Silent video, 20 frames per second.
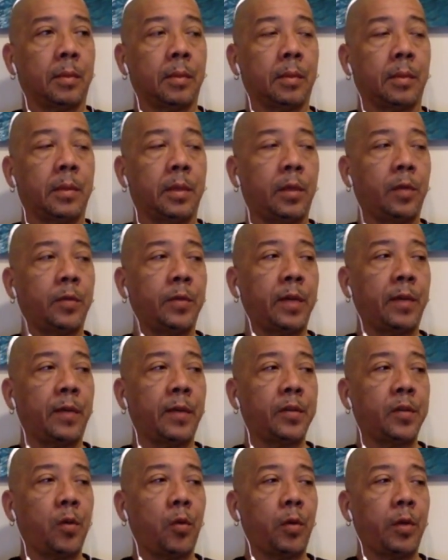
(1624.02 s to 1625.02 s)
you saw to have a
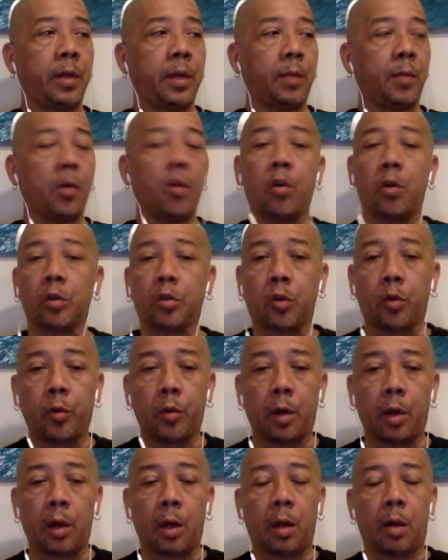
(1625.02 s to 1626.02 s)
sound Earth,
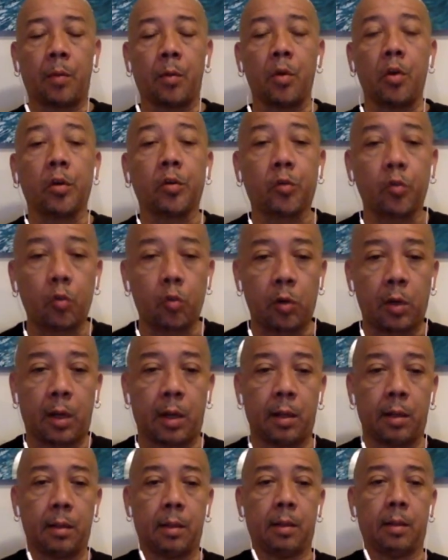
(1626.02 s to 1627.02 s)
um, Earth Ruler,
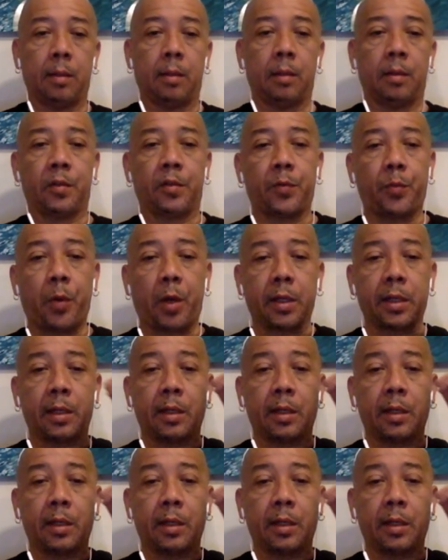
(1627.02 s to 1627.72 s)
Sprocket